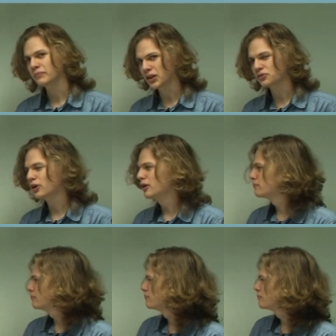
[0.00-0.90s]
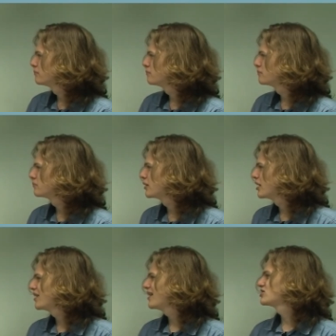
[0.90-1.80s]
That's right,
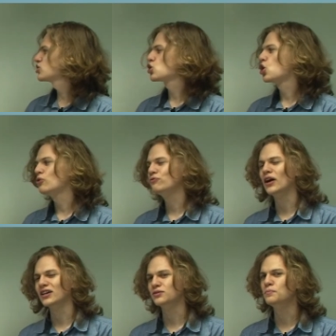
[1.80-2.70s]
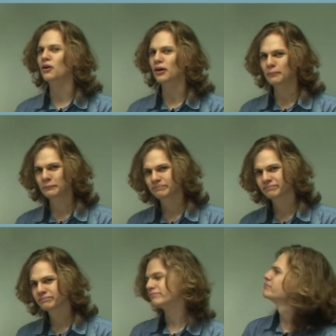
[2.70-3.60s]
it's a convex mirror.
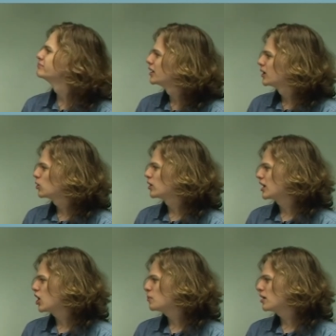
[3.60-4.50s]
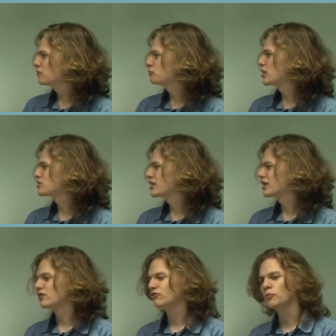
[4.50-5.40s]
All right, how about if we're sending
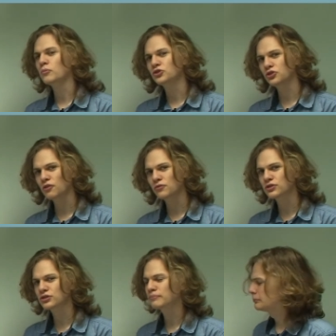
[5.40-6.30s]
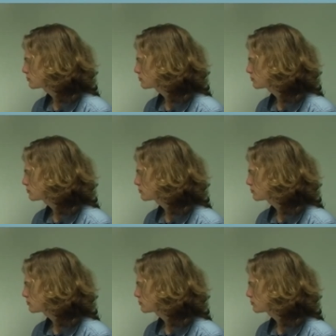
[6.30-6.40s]
it from the surface?